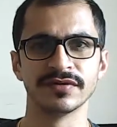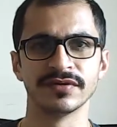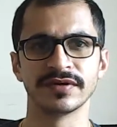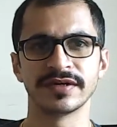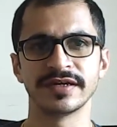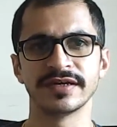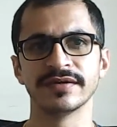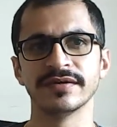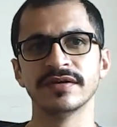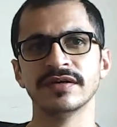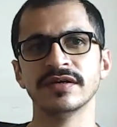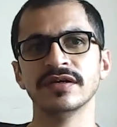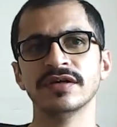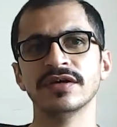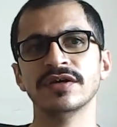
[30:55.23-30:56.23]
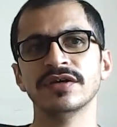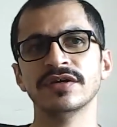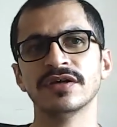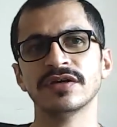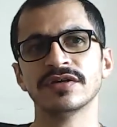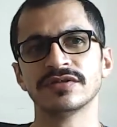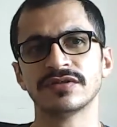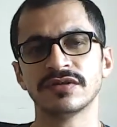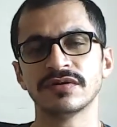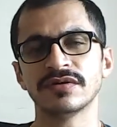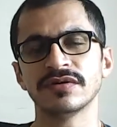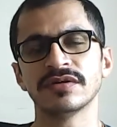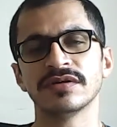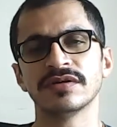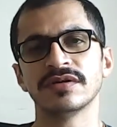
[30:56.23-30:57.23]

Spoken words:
Okay, so